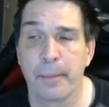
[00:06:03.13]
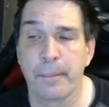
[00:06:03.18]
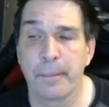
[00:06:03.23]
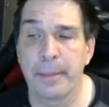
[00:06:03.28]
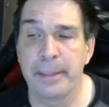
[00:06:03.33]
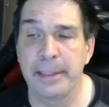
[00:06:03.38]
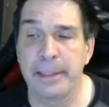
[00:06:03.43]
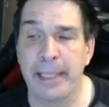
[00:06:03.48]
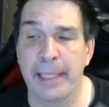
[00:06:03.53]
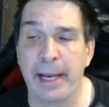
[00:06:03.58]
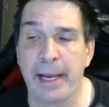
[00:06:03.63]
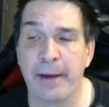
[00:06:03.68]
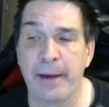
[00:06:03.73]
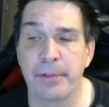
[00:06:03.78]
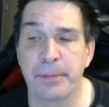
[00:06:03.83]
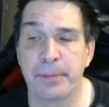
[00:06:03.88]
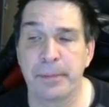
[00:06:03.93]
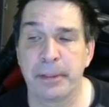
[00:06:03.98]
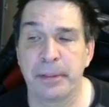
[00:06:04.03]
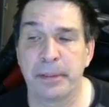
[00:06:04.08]
But the
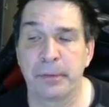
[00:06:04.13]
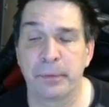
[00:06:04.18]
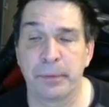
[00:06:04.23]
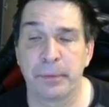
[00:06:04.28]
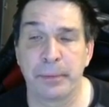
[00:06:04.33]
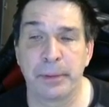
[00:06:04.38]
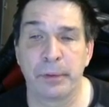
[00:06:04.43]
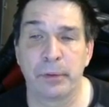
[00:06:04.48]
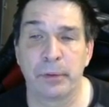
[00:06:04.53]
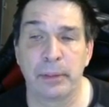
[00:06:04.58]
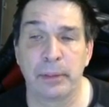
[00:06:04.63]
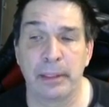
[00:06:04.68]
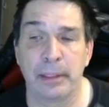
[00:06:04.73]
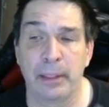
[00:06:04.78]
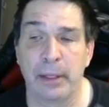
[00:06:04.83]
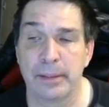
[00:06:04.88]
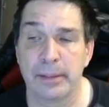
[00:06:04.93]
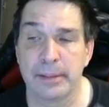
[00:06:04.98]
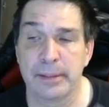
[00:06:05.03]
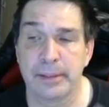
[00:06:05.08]
average beginner would have been totally
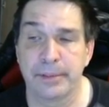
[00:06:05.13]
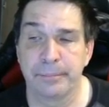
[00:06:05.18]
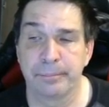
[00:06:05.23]
lost.